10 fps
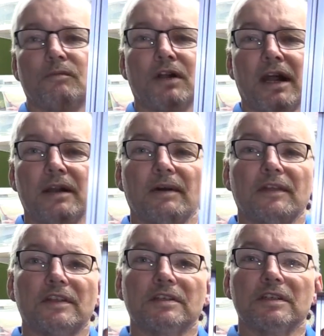but anyway,
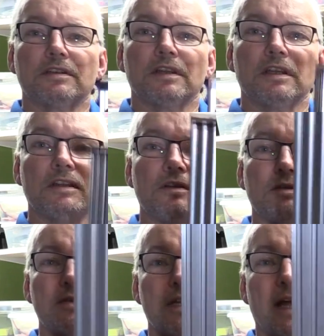this is the
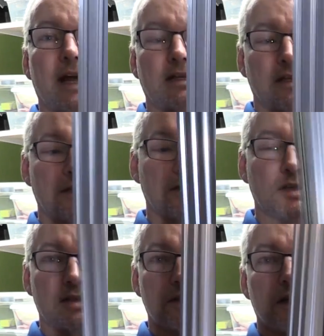new Z-axis, and
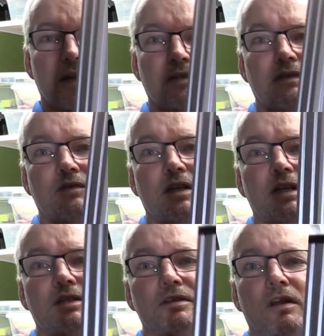as I say, it's 15
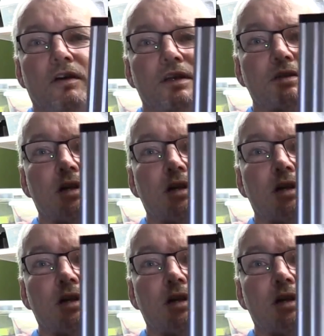inches long in